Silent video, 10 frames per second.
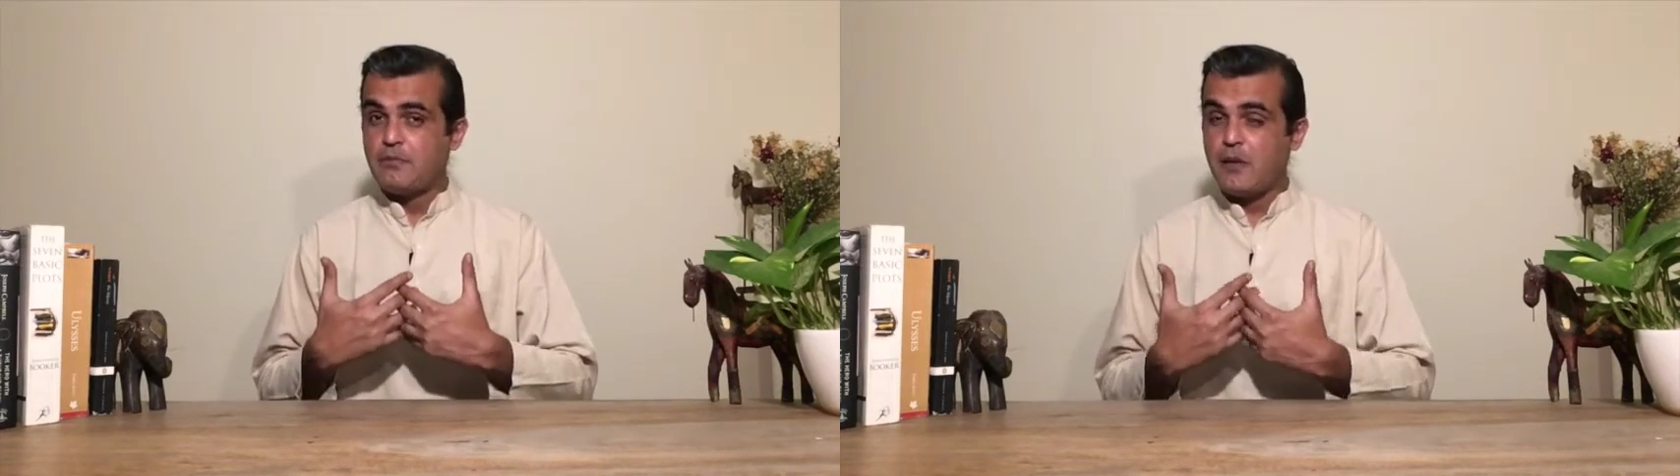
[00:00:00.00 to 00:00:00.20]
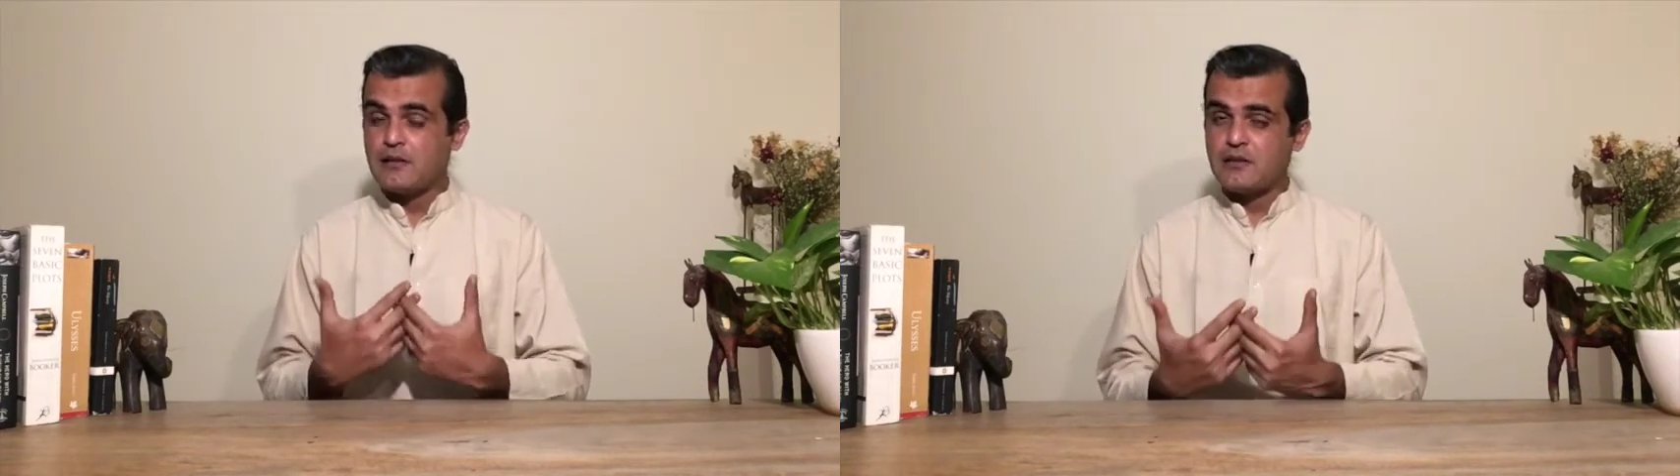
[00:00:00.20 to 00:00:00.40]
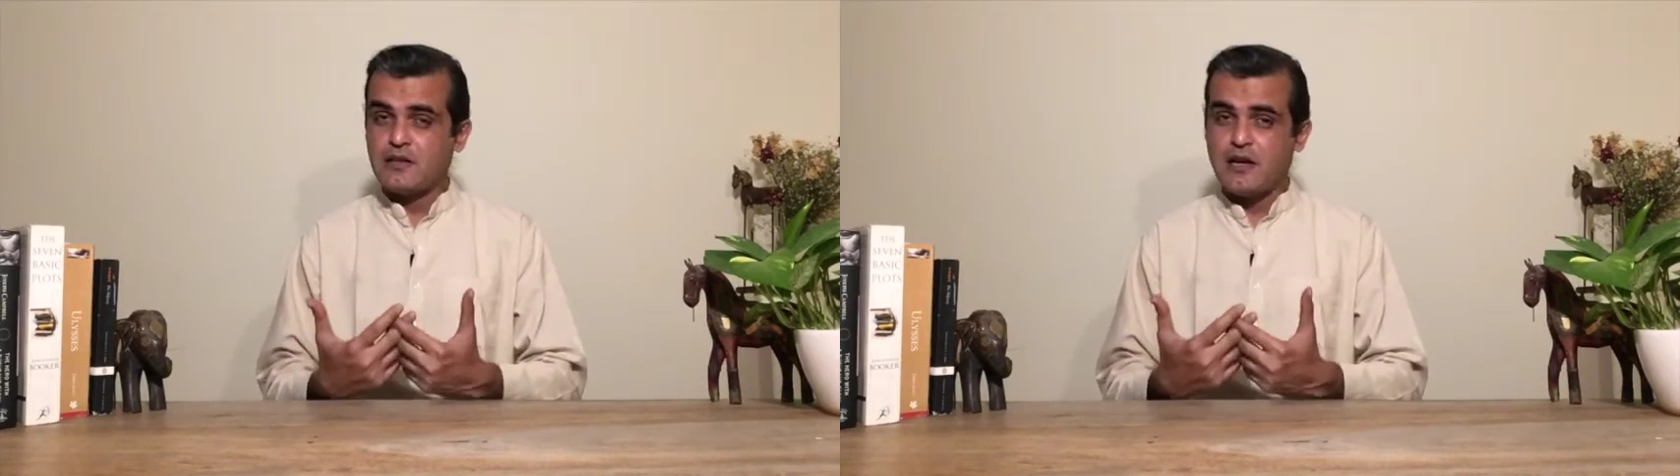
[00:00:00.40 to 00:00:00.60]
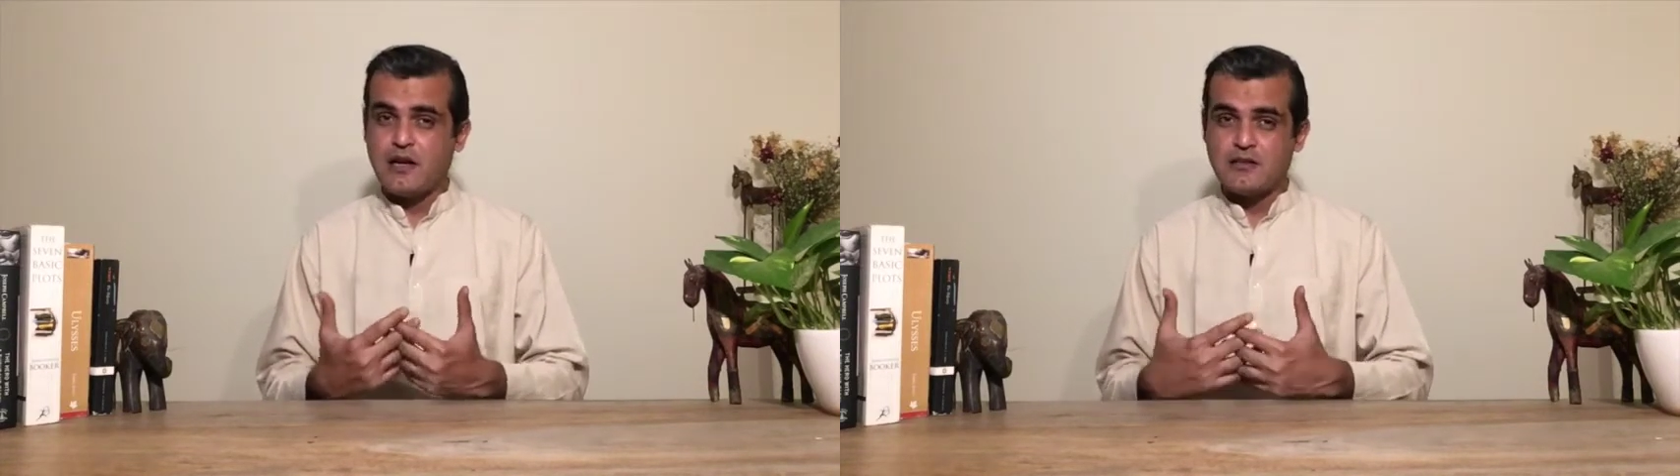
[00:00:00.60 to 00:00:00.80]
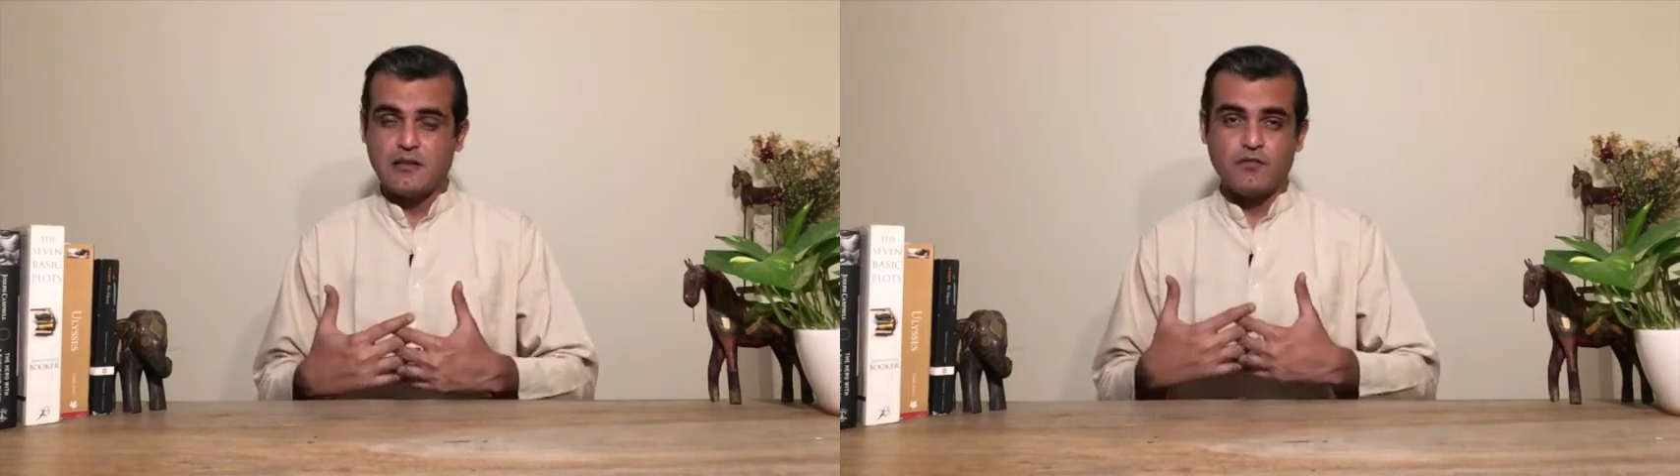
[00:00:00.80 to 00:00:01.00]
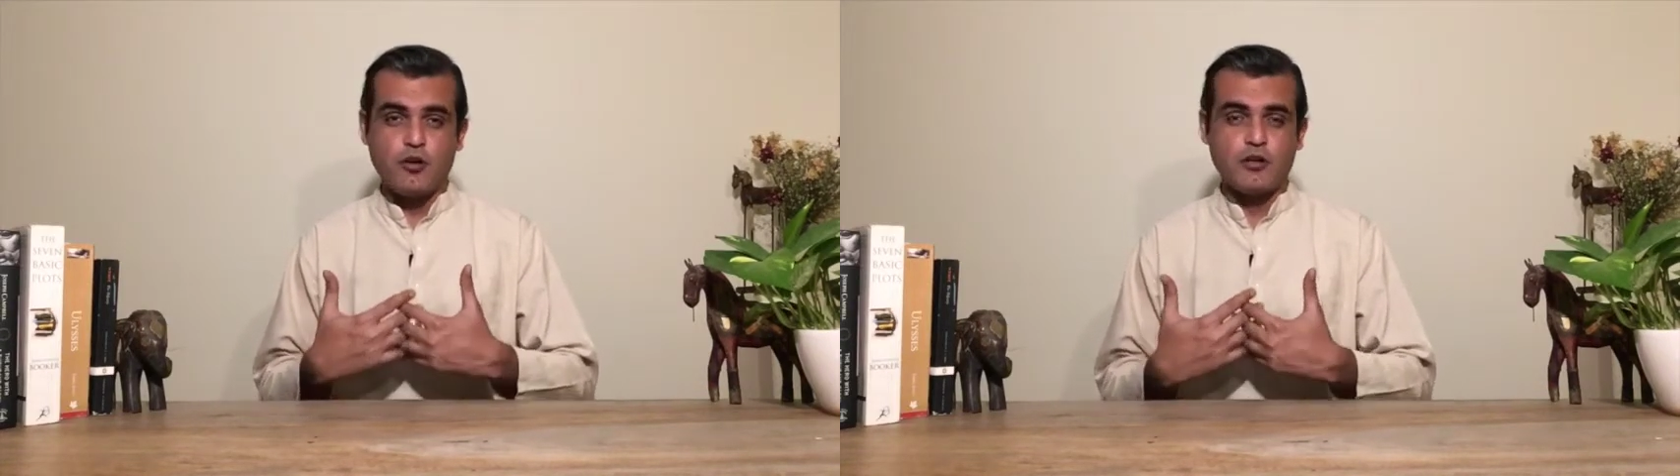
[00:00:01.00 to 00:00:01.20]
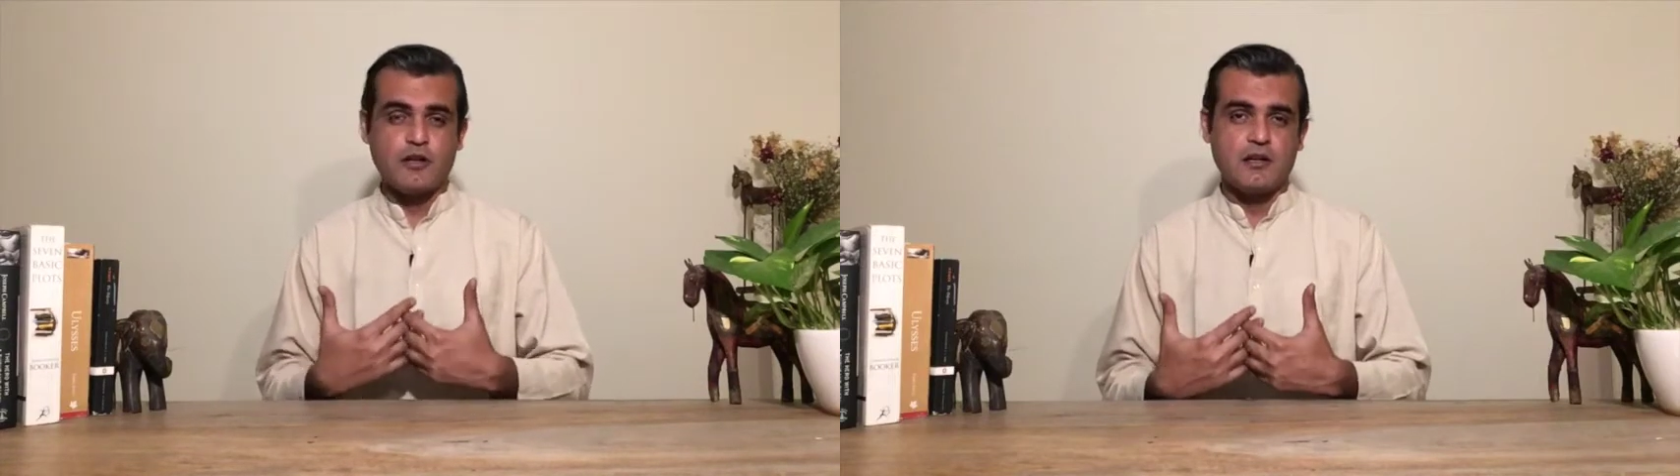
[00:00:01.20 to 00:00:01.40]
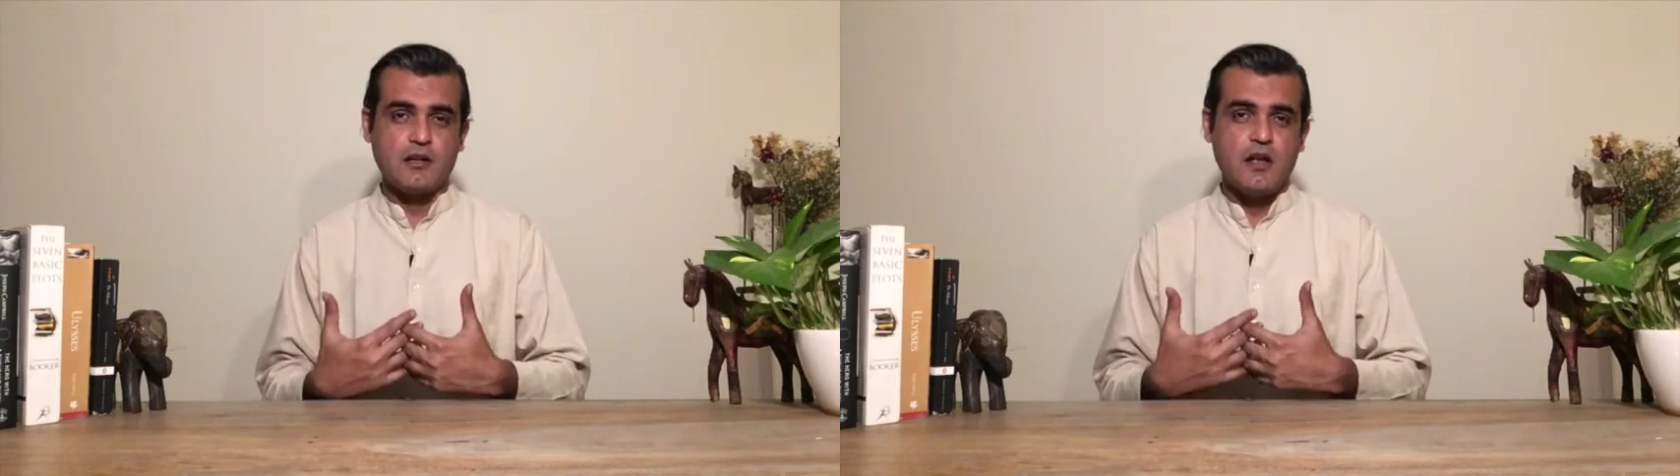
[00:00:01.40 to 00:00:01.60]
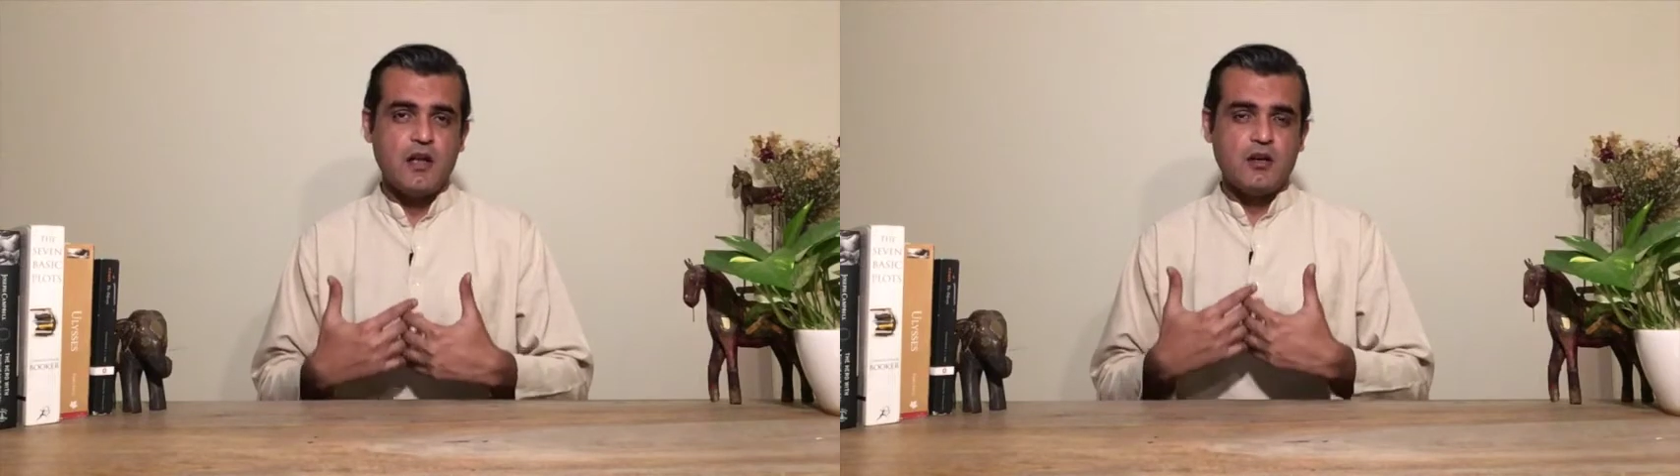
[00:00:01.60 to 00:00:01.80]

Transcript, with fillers: Matrikas and warrior